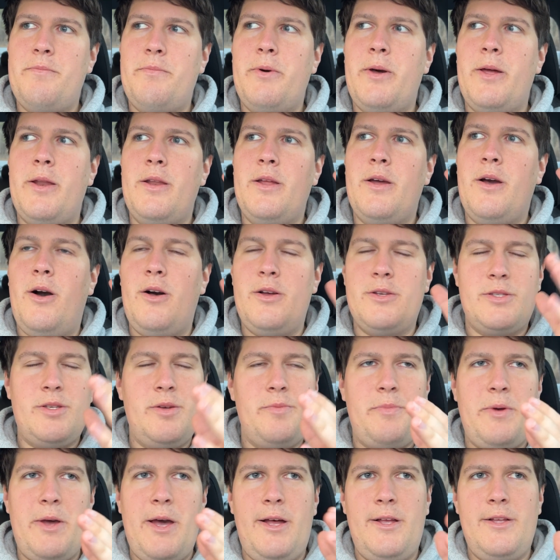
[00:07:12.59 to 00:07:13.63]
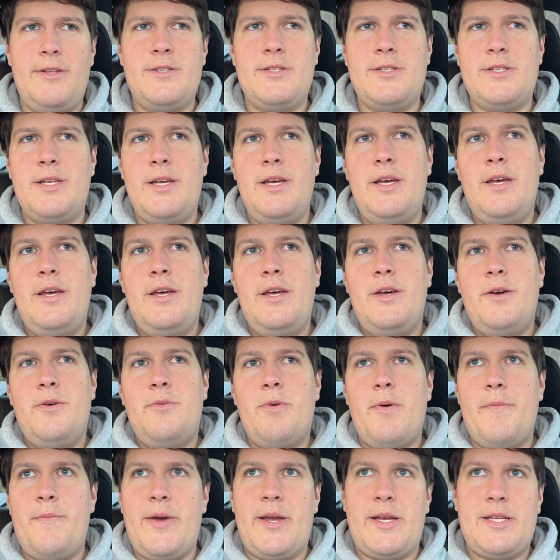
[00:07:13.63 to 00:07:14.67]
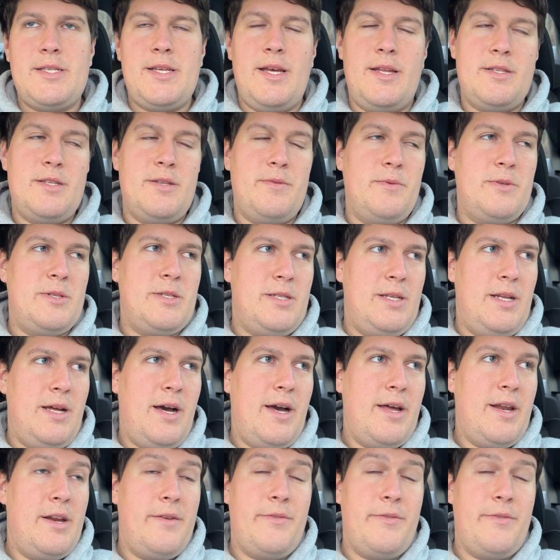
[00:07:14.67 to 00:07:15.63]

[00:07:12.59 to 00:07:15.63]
but also balance what makes sense and what's not.